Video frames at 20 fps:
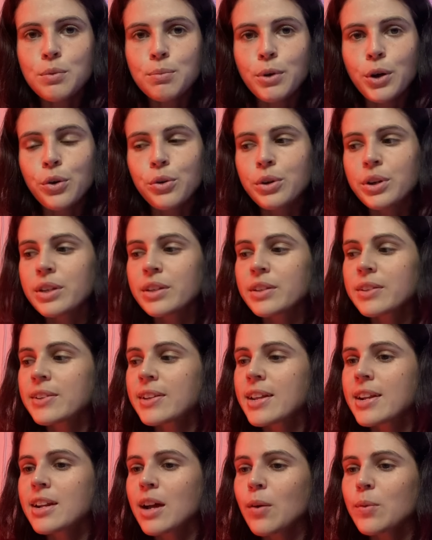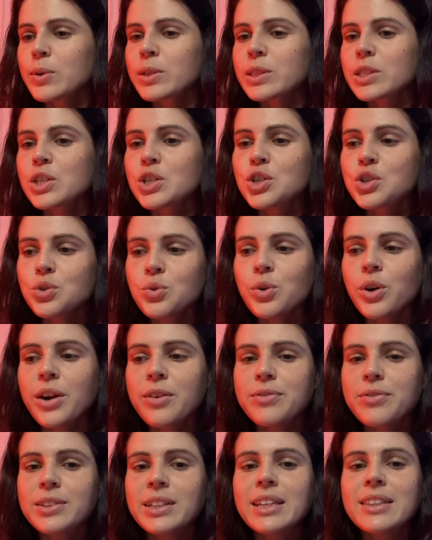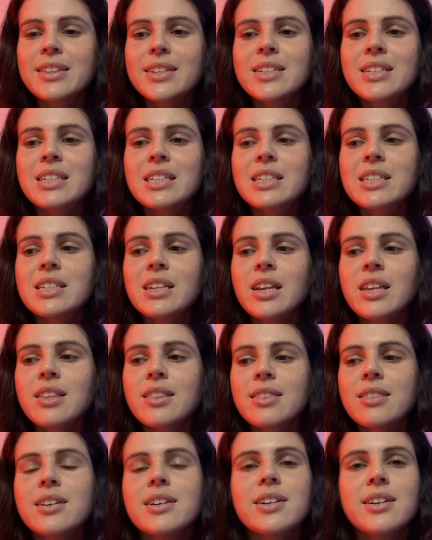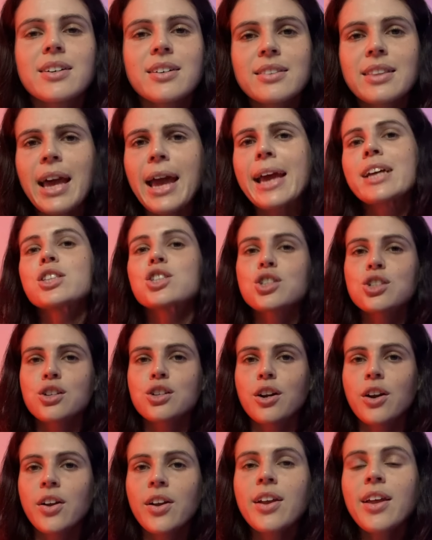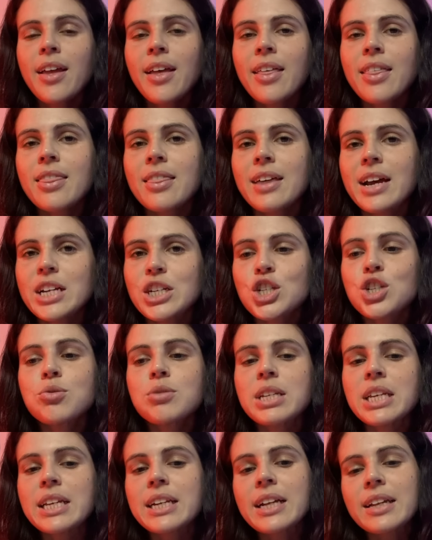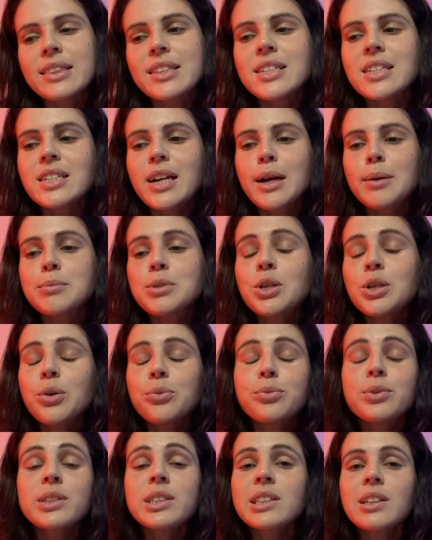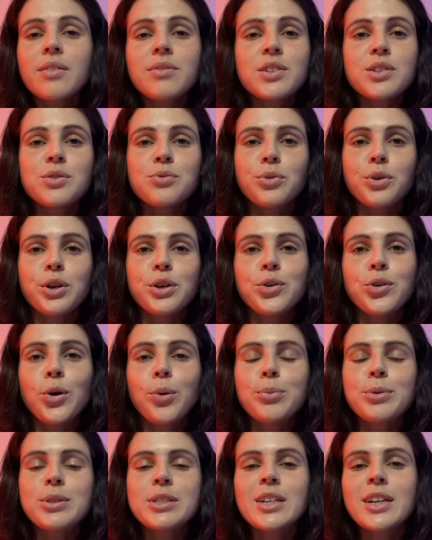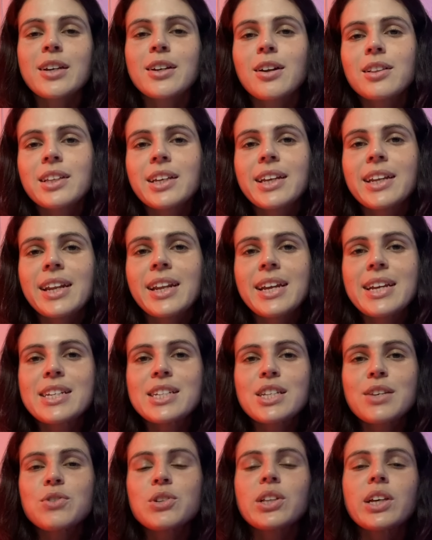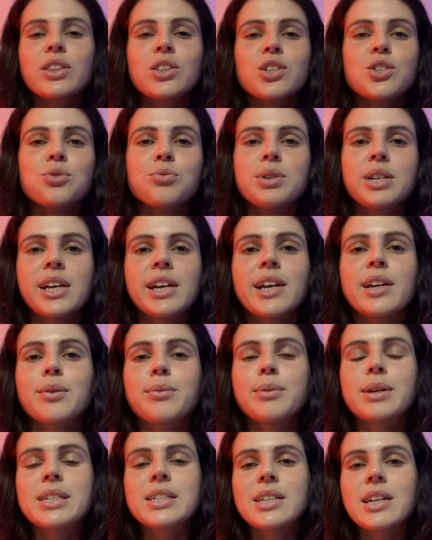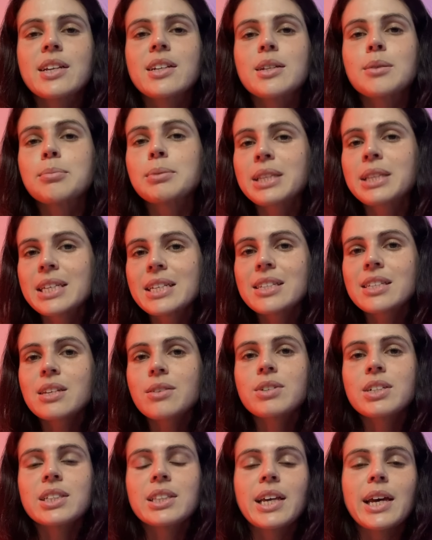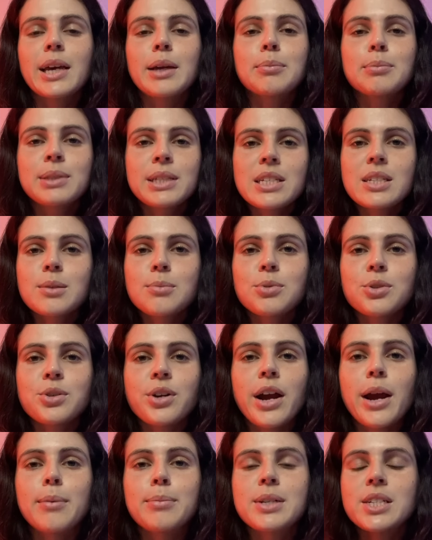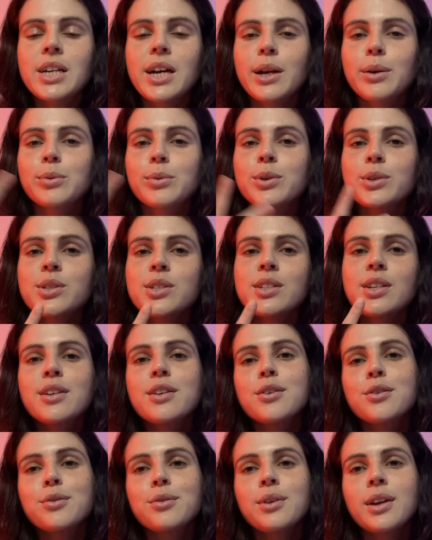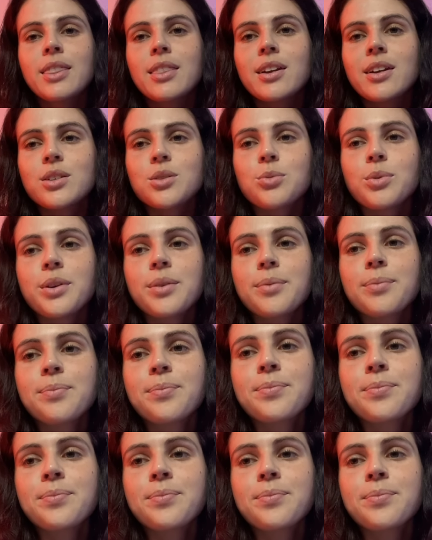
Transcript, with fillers: mode and not really sure, I feel like this is the, the answer that you need at this time. So really love this for you. Hope you take it all in. And if you like this reading and it resonated, please give it a like, please subscribe, and I will see you in the next one.